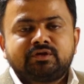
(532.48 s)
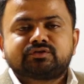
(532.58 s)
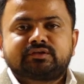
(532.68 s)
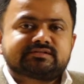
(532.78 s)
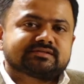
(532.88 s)

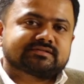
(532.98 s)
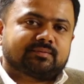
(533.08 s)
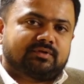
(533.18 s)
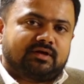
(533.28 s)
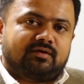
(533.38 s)
So this is
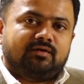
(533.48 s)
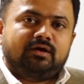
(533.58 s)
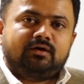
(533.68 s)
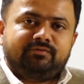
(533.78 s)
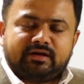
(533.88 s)
something
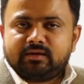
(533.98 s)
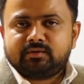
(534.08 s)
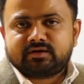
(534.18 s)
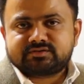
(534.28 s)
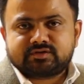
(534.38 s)
very
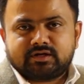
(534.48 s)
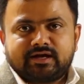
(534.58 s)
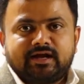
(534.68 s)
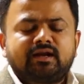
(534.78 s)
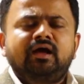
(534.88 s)
interesting,
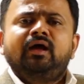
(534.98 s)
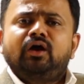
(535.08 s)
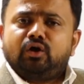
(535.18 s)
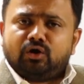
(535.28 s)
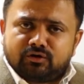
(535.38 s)
and
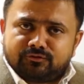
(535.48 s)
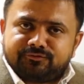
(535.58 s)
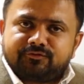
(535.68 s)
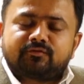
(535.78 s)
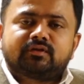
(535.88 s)
a lot of
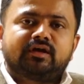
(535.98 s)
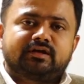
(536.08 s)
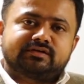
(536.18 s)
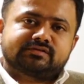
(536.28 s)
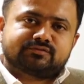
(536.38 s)

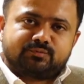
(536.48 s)
theorists,